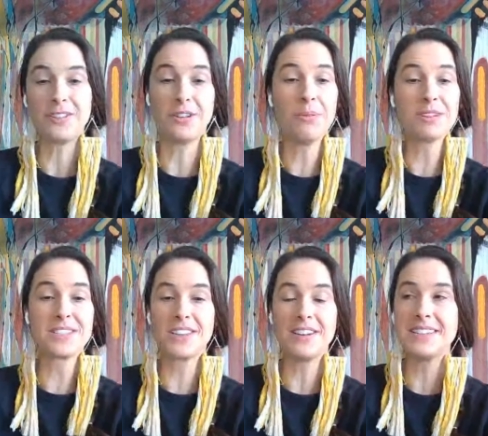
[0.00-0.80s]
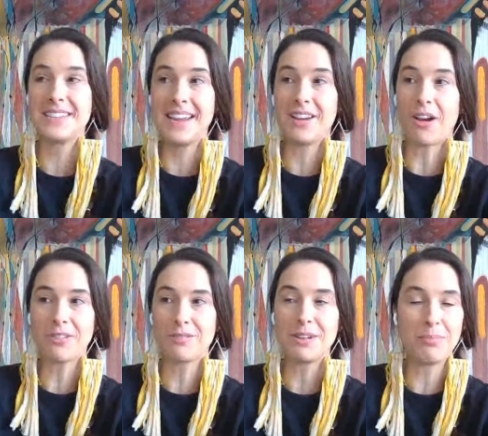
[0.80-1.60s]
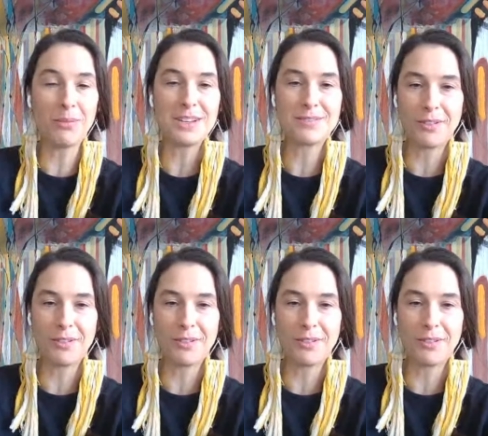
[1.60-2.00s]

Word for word: no one's going to take our three boys